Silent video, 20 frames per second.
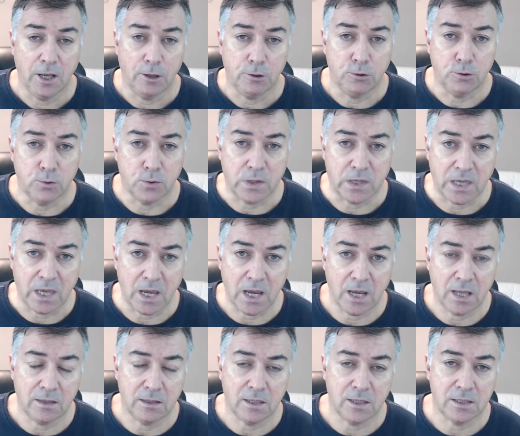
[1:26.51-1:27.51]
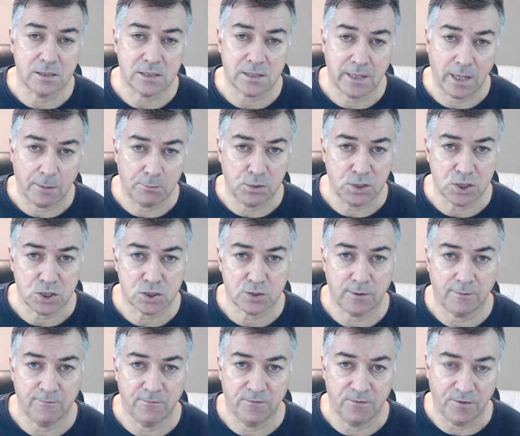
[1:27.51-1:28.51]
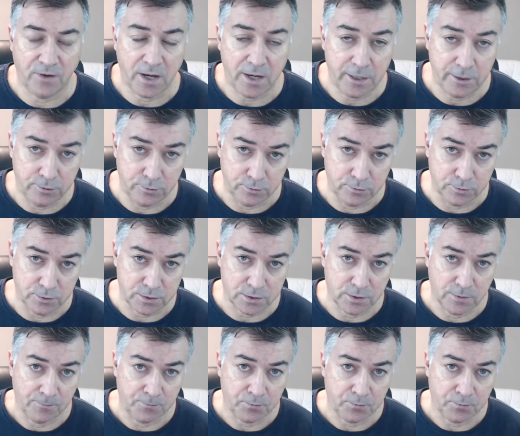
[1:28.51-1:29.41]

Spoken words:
you can establish some values